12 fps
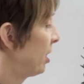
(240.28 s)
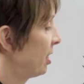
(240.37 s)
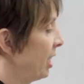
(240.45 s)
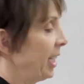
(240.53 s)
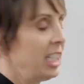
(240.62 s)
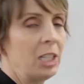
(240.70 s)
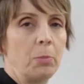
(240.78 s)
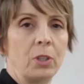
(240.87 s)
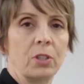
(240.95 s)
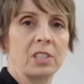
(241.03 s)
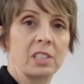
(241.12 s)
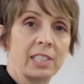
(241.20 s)
to stay here
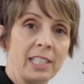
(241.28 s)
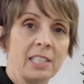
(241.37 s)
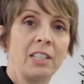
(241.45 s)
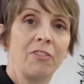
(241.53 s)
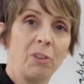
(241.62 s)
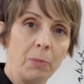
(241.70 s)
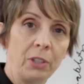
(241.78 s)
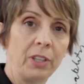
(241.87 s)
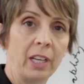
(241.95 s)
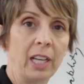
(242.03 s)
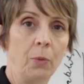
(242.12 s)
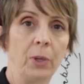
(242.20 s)
because it's easy,
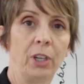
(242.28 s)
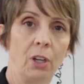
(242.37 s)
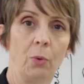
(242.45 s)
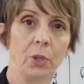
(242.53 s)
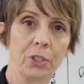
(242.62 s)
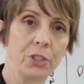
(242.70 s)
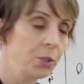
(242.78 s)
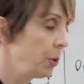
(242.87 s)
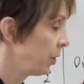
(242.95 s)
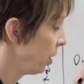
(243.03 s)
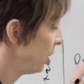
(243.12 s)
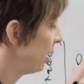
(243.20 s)
familiar, and we know what to do
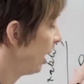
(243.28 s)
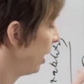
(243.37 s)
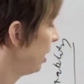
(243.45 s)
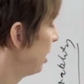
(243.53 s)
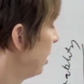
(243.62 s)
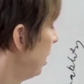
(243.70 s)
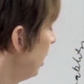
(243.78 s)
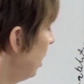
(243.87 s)
in those states.